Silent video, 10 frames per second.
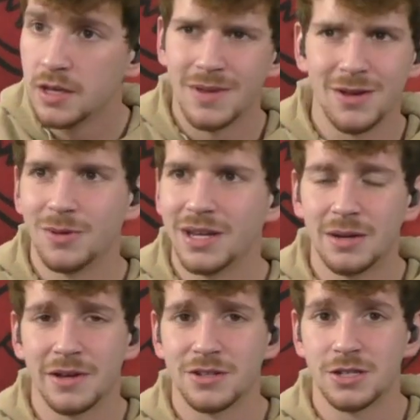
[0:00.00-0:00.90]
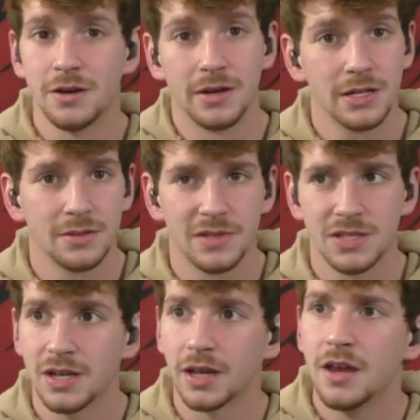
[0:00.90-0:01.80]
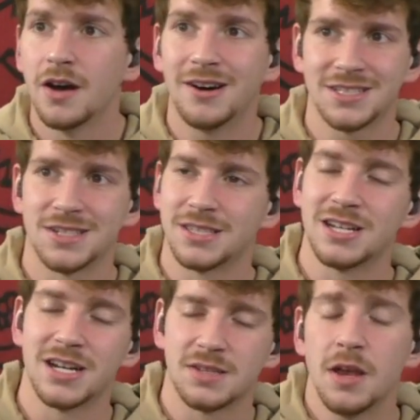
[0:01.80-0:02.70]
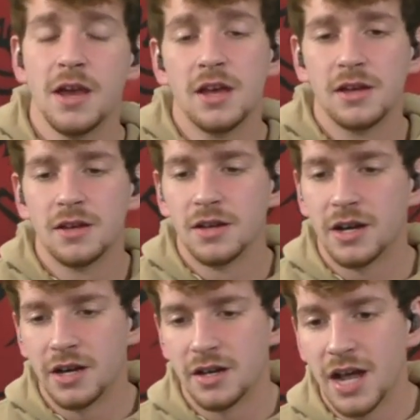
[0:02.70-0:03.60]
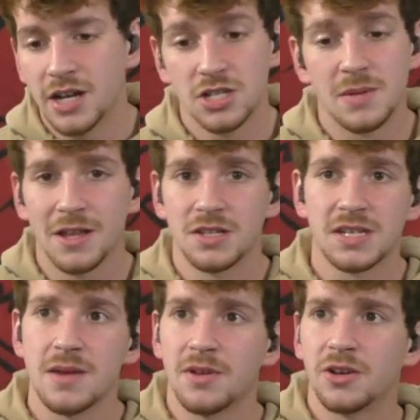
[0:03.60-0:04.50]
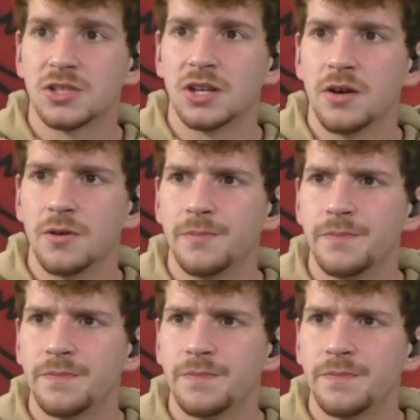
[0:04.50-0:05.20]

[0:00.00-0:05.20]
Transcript: Maybe we get him on the show. Huh? That'd be sick. Otz's thoughts, not just about this game, but also